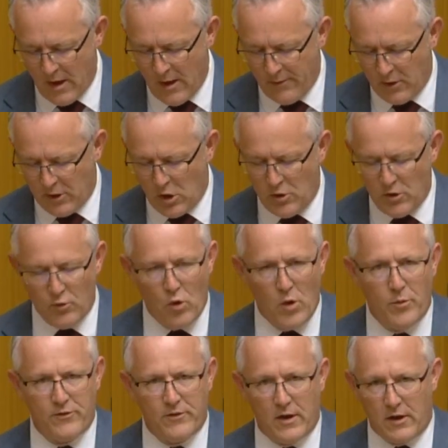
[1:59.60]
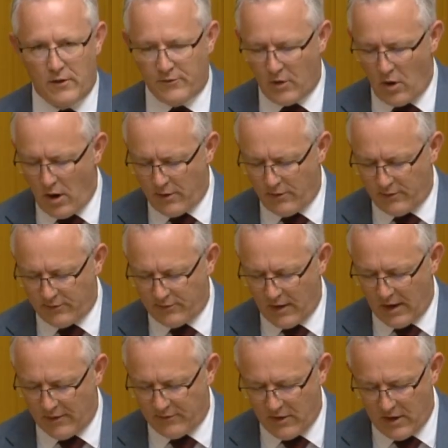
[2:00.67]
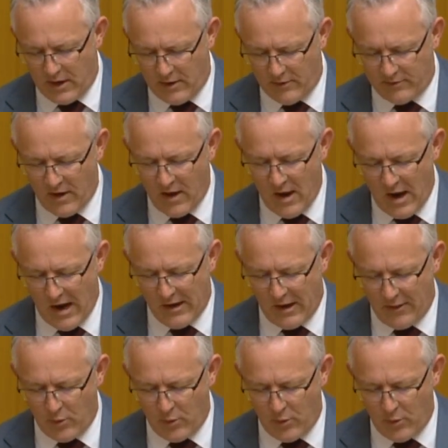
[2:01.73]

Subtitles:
the union representing scientists, engineers and other